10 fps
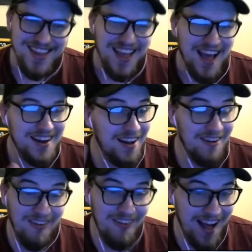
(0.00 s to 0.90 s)
I don't
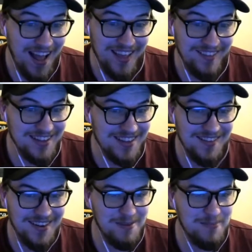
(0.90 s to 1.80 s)
know why you
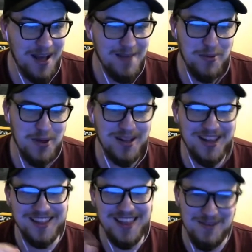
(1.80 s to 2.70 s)
want to buy Burnley.
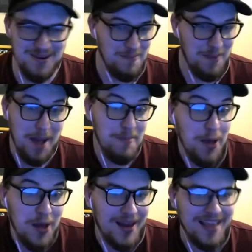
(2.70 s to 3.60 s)
They want to buy
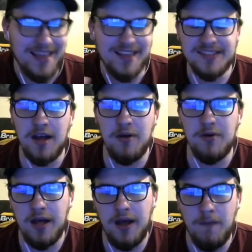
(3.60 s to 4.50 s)
Burnley. So
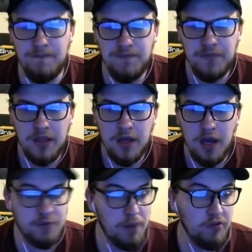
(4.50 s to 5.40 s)

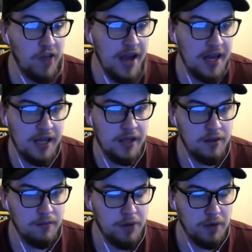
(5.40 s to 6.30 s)
I suppose any
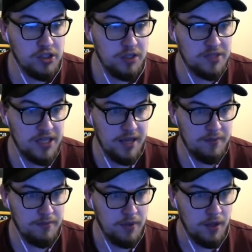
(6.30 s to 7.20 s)
Premiership
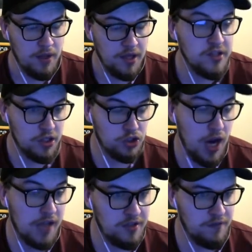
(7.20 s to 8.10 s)
team is an
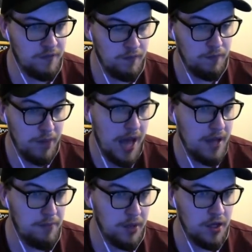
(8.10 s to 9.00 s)
attractive buy
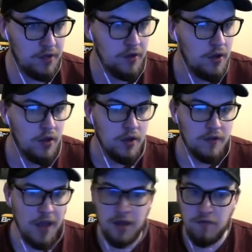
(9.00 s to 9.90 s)
because
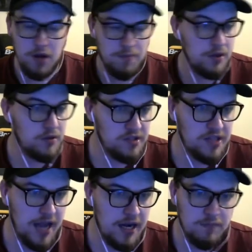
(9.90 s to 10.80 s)
they can rebuild the
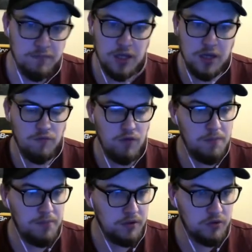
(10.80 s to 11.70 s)
stadium, they can
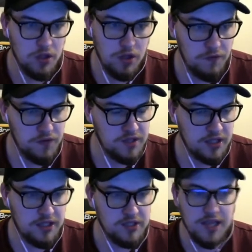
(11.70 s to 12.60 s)
rebuild the youth
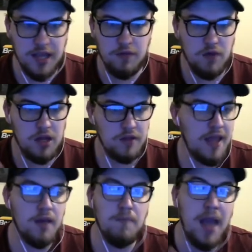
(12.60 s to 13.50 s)
facilities, they can
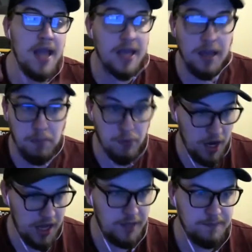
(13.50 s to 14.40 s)
make it
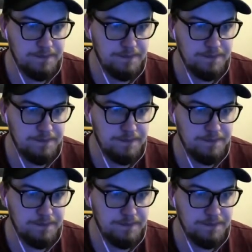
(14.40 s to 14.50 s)
pretty.